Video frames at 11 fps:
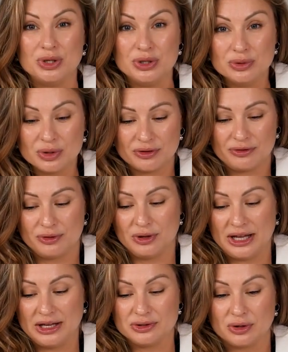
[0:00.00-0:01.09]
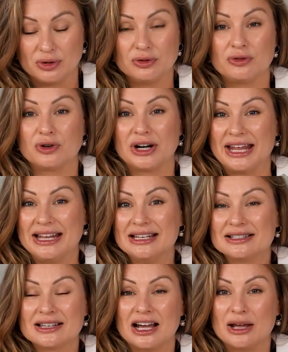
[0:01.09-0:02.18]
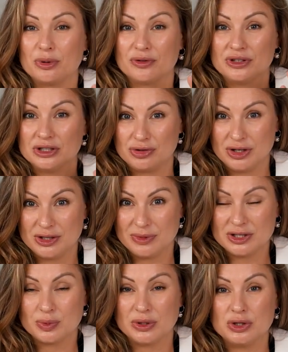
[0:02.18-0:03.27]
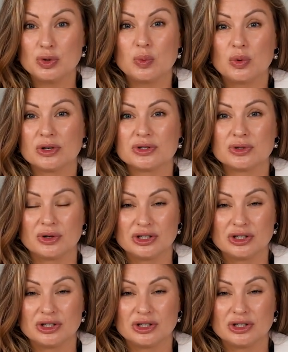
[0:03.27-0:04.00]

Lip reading: Beautiful add-on for any type of the treatment when you want to